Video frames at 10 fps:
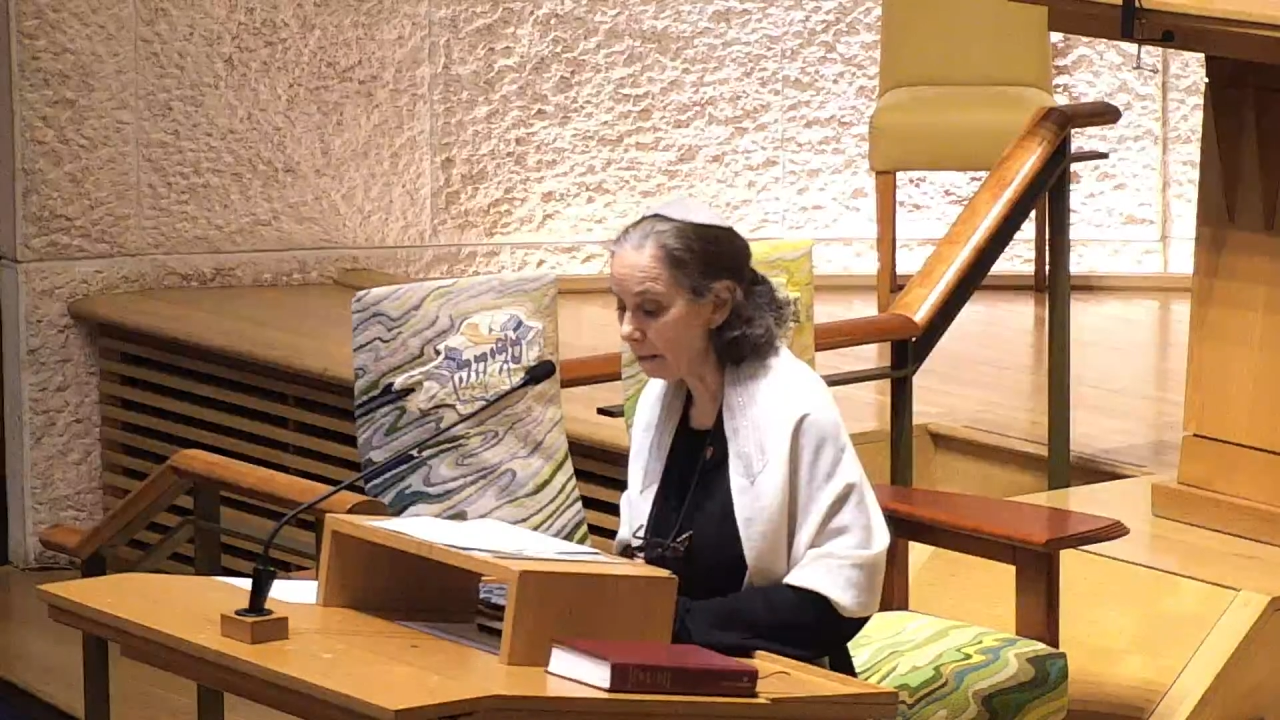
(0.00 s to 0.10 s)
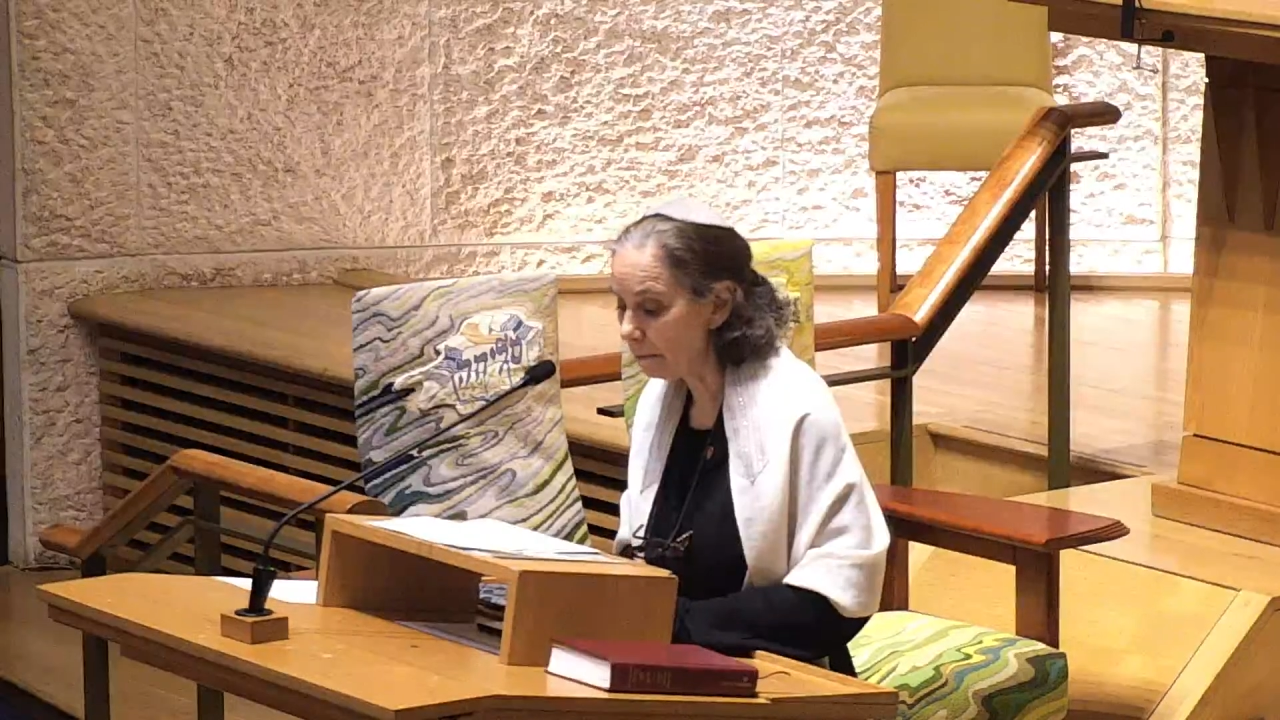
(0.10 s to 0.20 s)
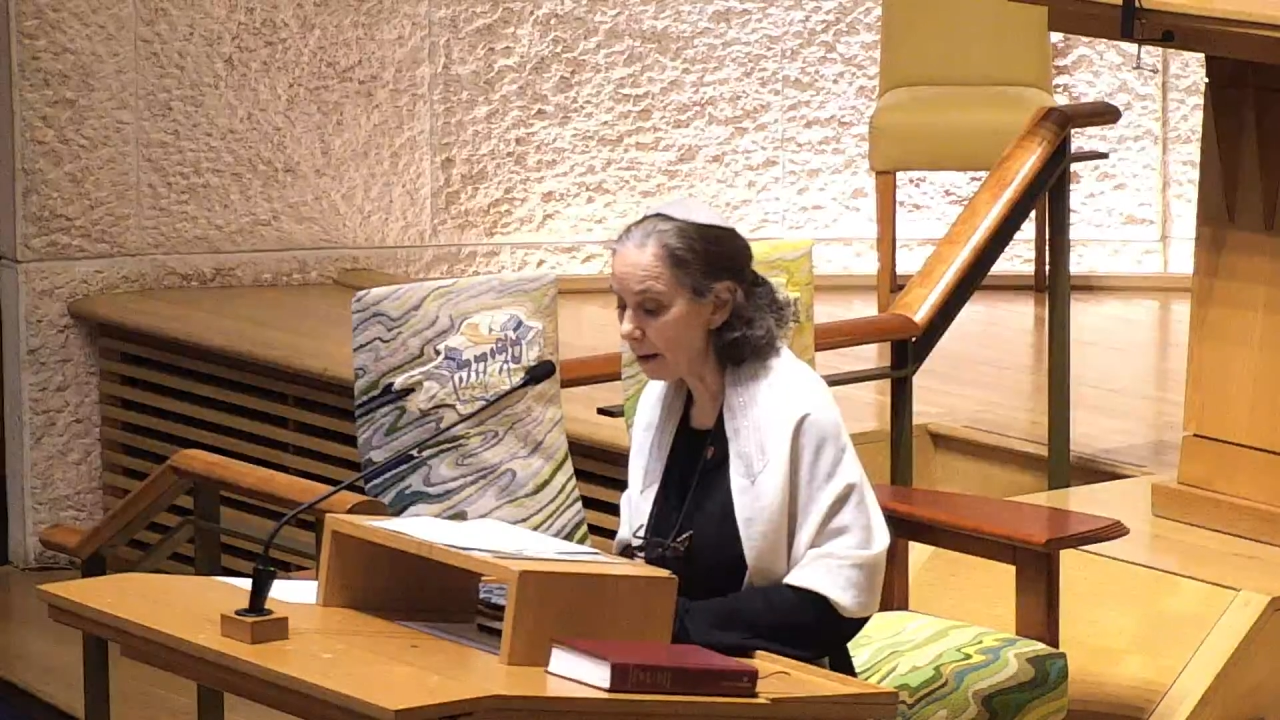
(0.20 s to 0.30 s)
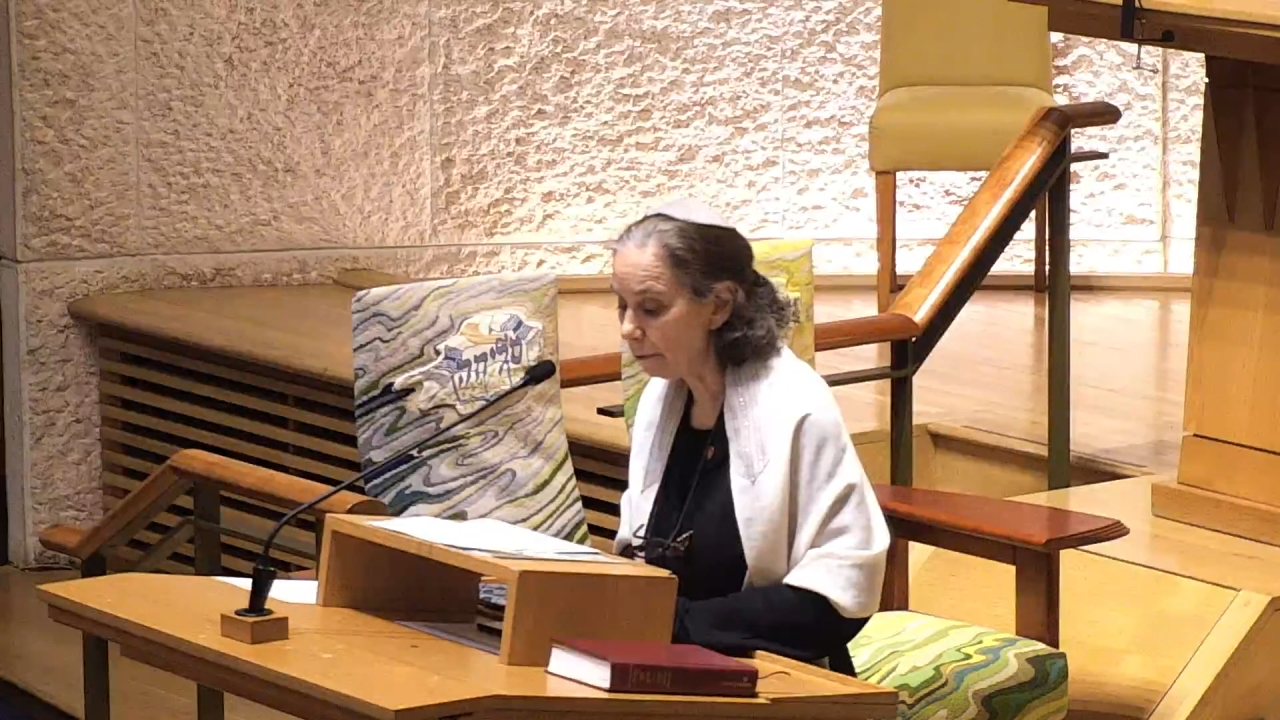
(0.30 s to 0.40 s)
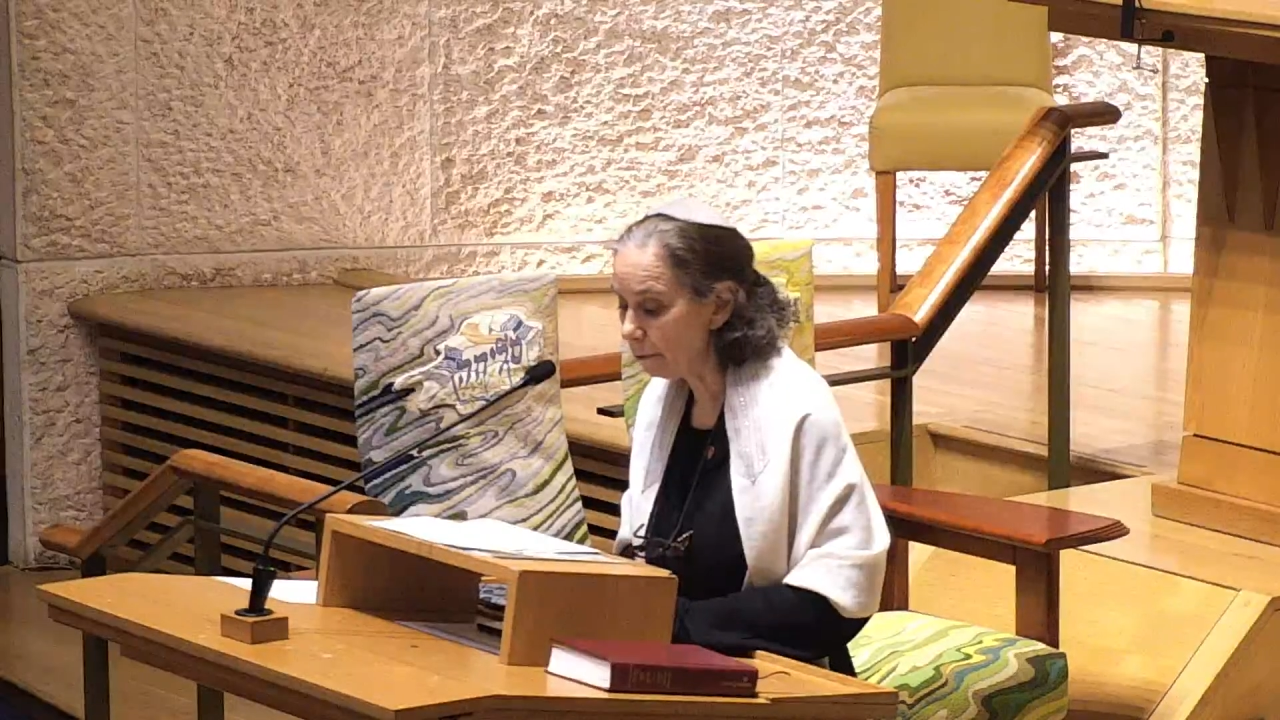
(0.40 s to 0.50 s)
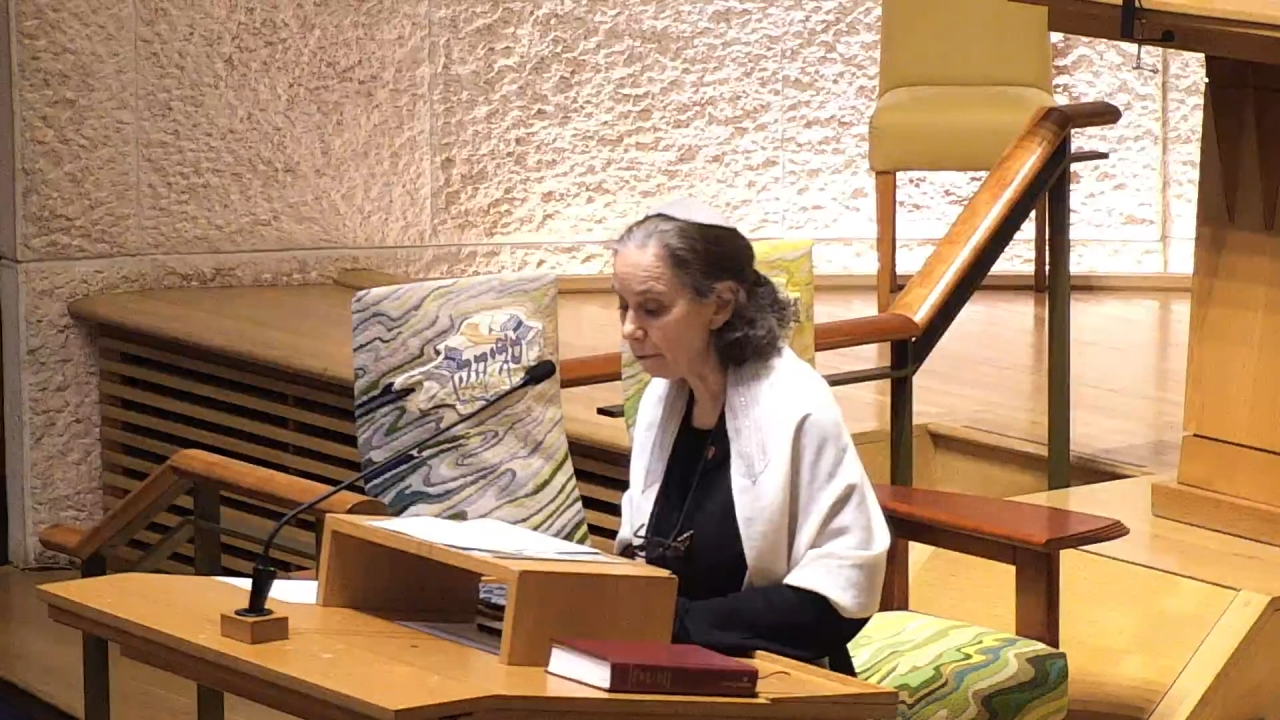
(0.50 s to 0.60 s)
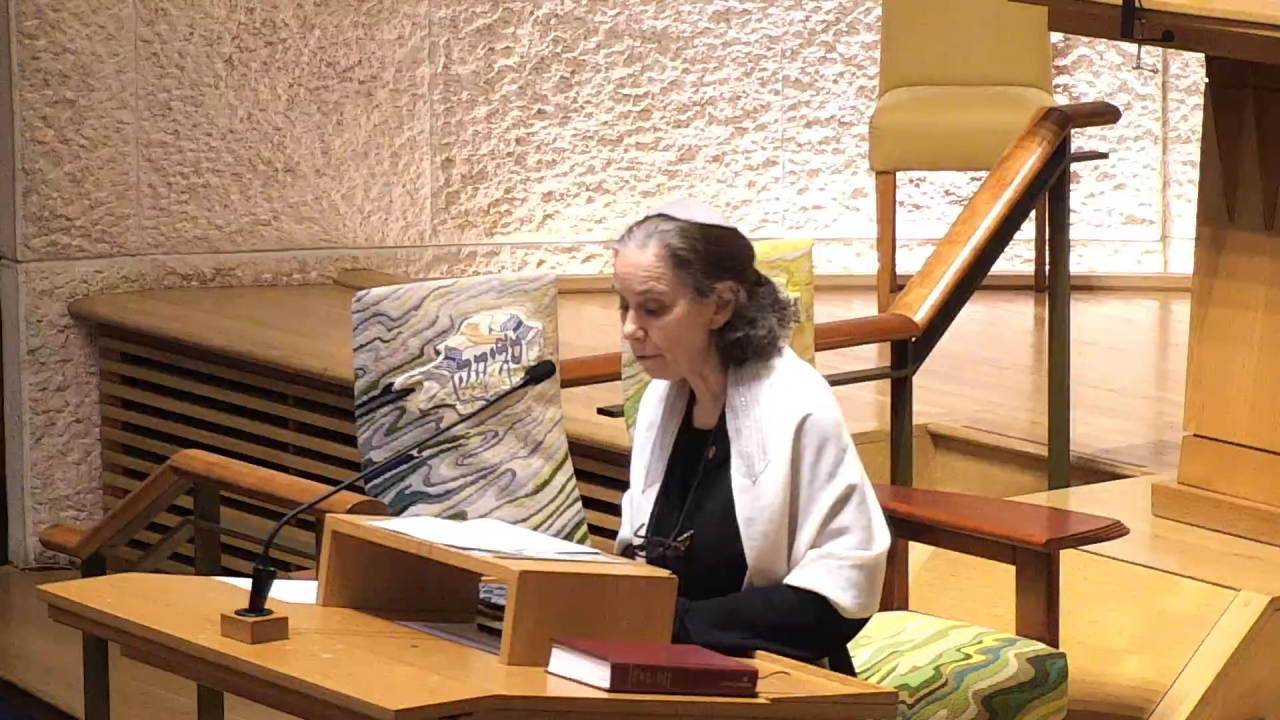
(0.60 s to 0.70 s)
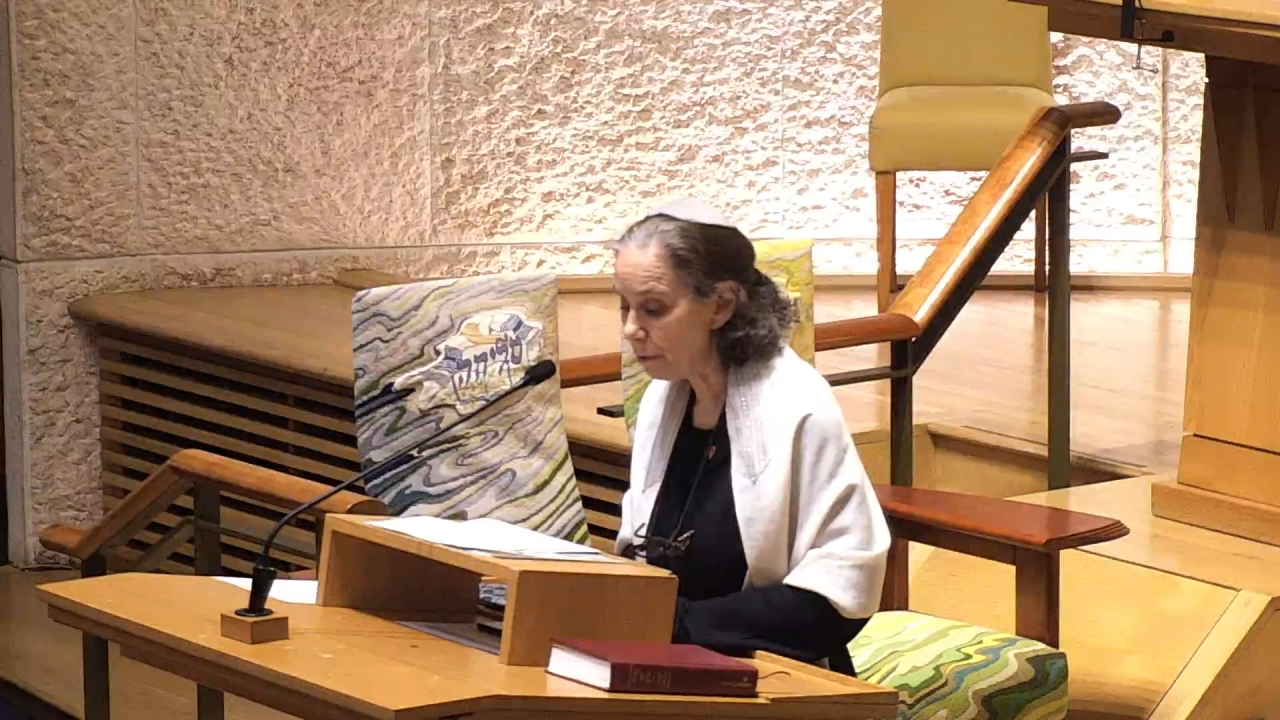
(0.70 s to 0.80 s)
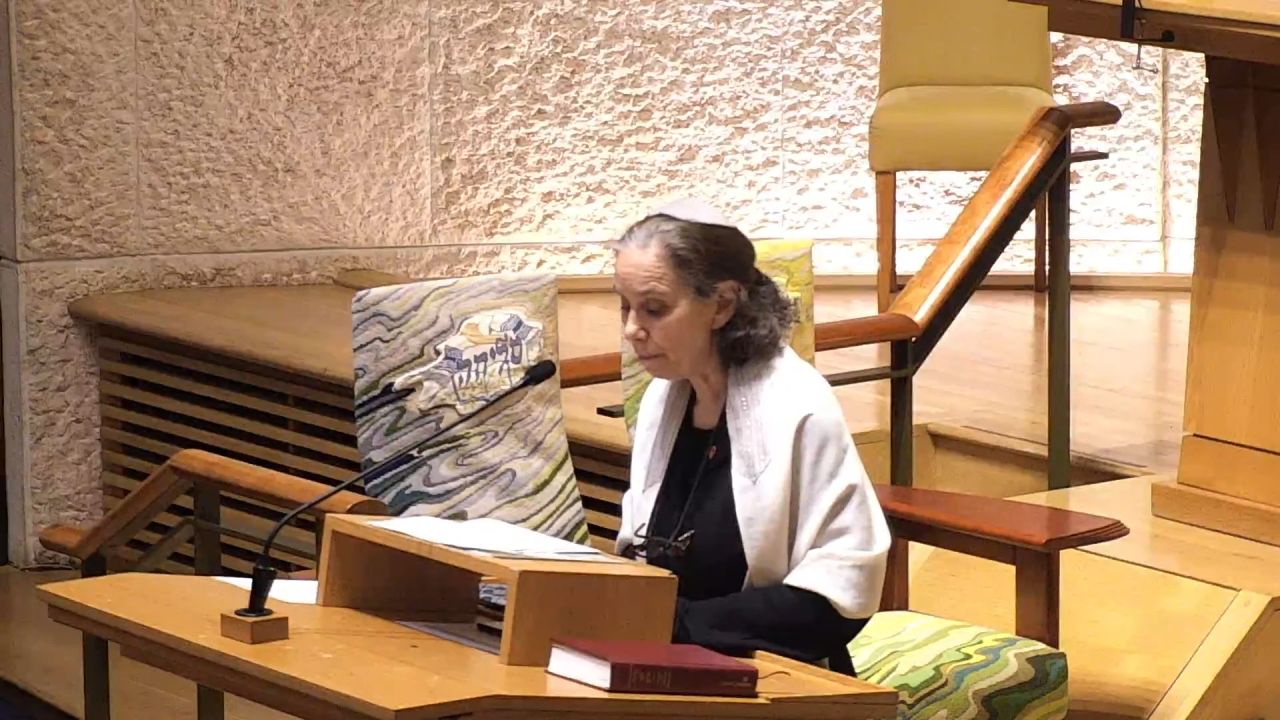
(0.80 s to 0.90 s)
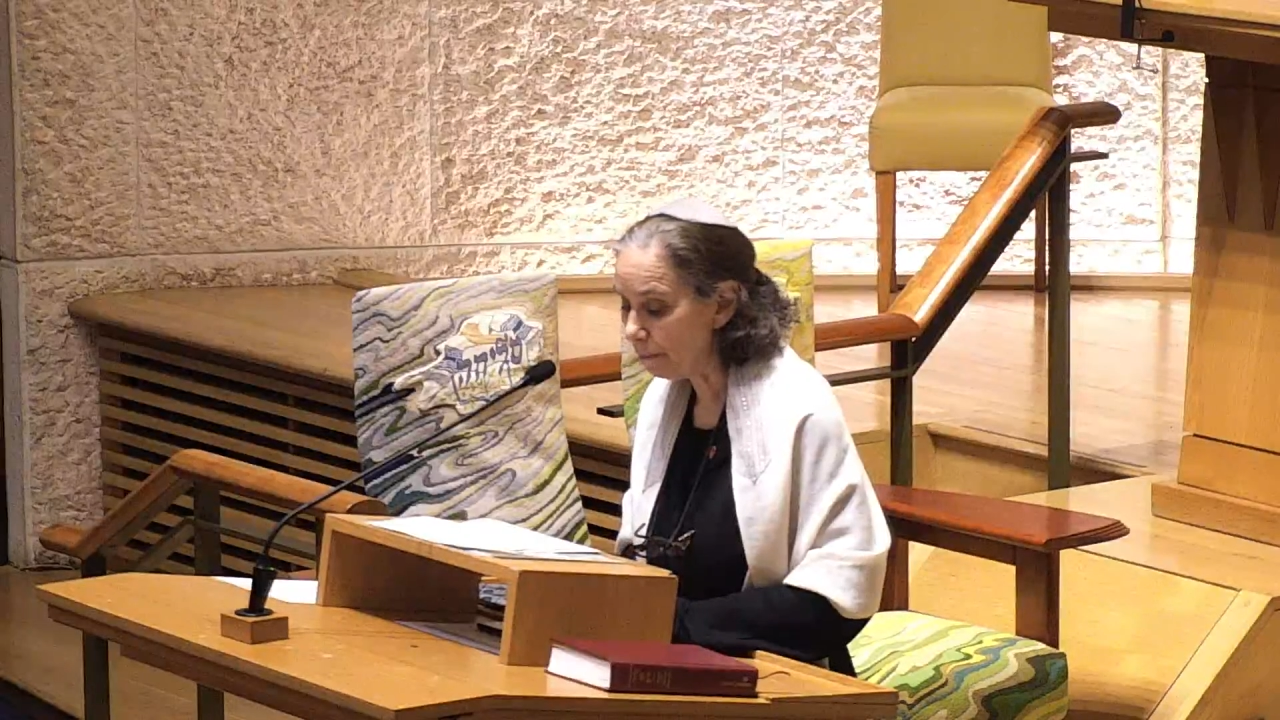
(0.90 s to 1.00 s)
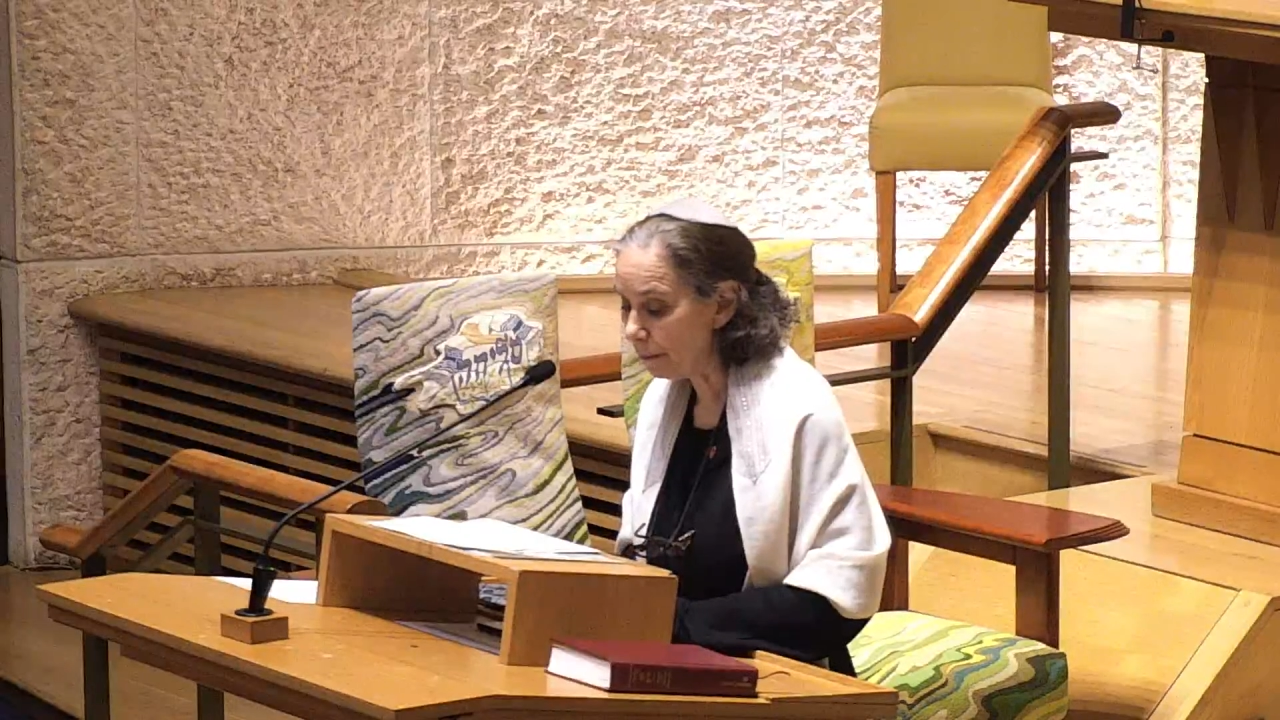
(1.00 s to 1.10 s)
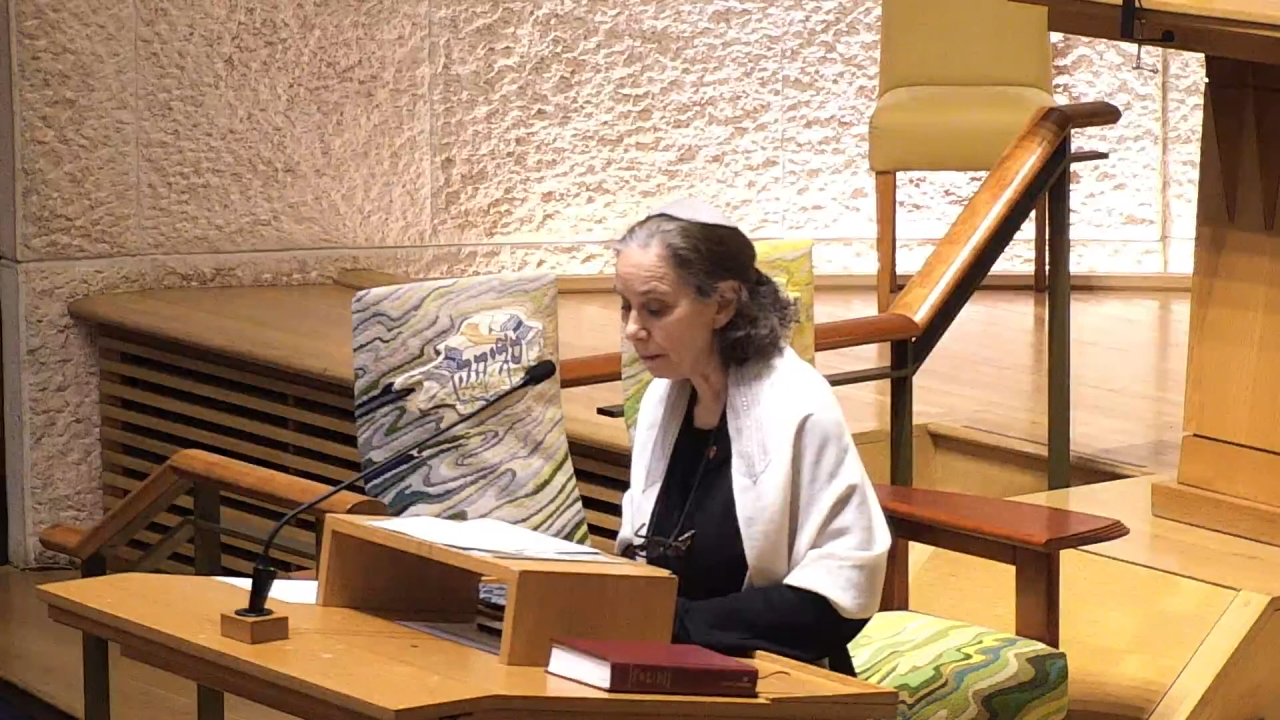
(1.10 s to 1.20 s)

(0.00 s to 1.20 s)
around the room.